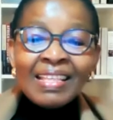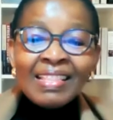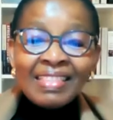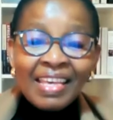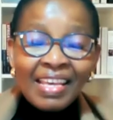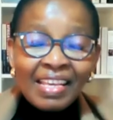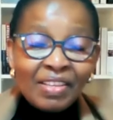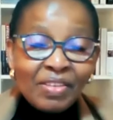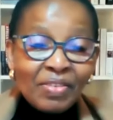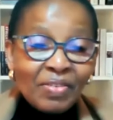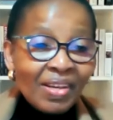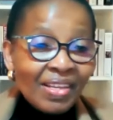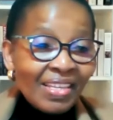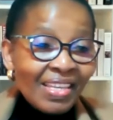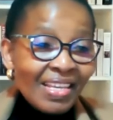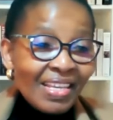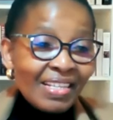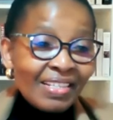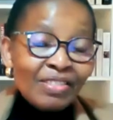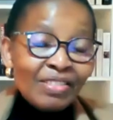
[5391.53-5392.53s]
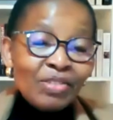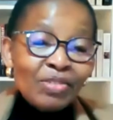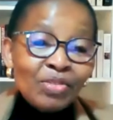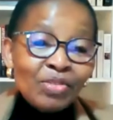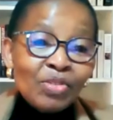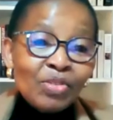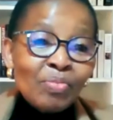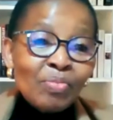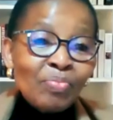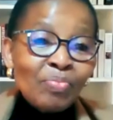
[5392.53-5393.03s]
Thank you again to
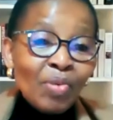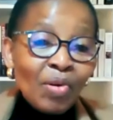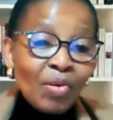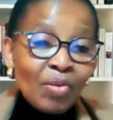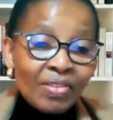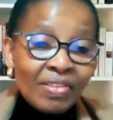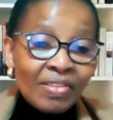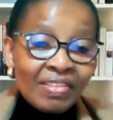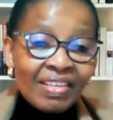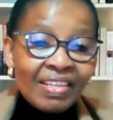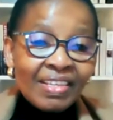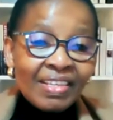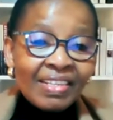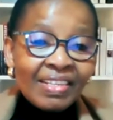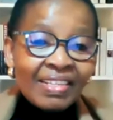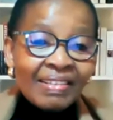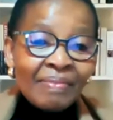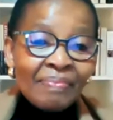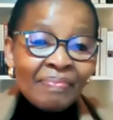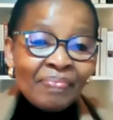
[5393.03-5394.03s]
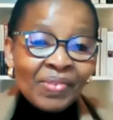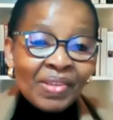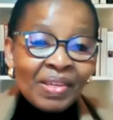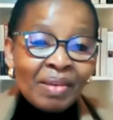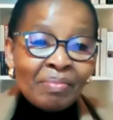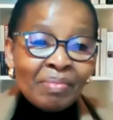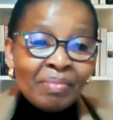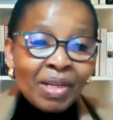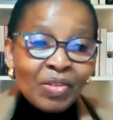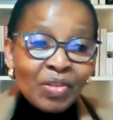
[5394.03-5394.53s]
you both,
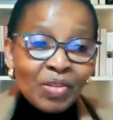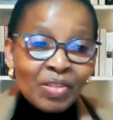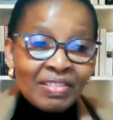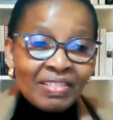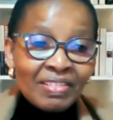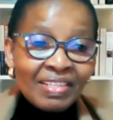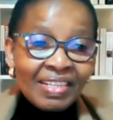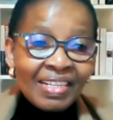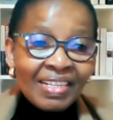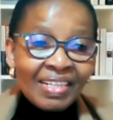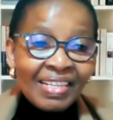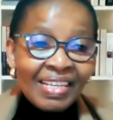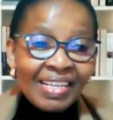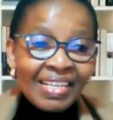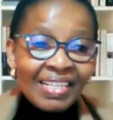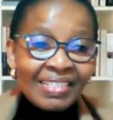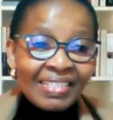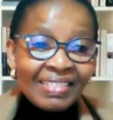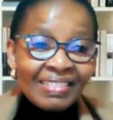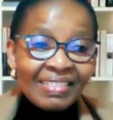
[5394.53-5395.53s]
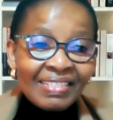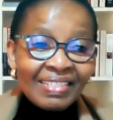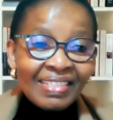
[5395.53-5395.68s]
Manosa and